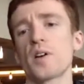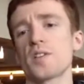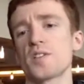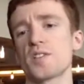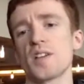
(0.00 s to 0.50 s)

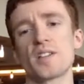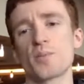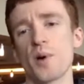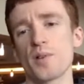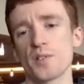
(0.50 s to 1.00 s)
well, because
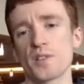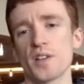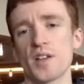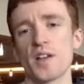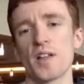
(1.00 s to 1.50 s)
it's
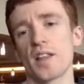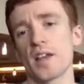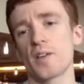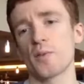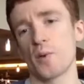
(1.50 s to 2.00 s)
probably just
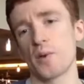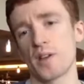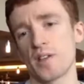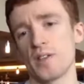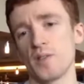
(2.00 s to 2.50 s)
gonna, like,
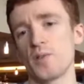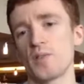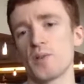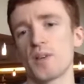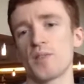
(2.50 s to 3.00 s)
what we can
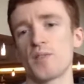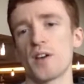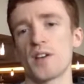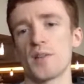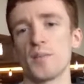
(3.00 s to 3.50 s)
do is we
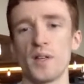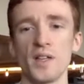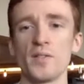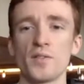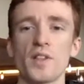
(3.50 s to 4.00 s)
can find a
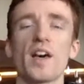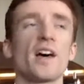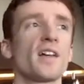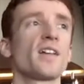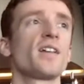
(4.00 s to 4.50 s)
mean of
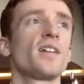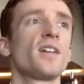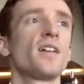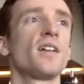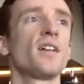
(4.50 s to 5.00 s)
that,
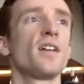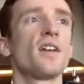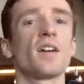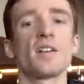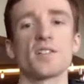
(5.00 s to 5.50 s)

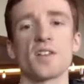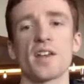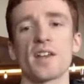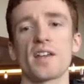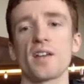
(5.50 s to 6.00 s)

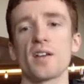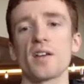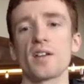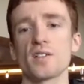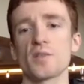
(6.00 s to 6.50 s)
because
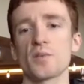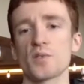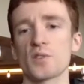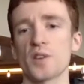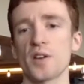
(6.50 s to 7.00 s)

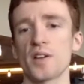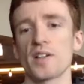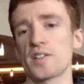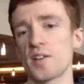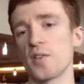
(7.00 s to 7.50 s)
we're just
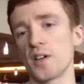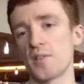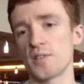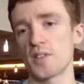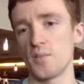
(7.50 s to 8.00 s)
trying to, because they
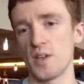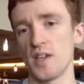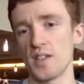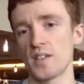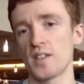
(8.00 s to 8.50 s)
don't give us
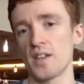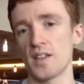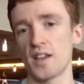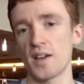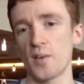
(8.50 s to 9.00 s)
the mean
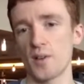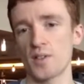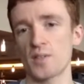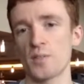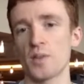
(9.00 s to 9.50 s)
in that
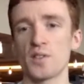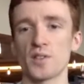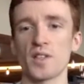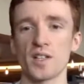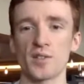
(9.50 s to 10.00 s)
question,
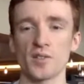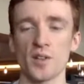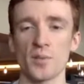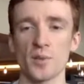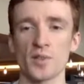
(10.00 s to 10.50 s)
but you just take
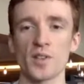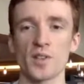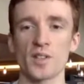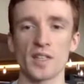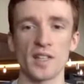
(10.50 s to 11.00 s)
those
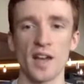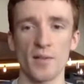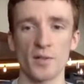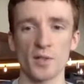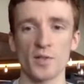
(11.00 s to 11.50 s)
numbers and then you take
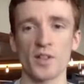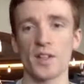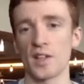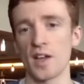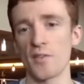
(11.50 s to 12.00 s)
the average of
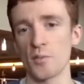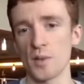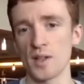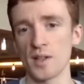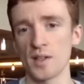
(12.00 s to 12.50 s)
it and then you
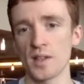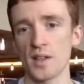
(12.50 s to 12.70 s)
have a mean.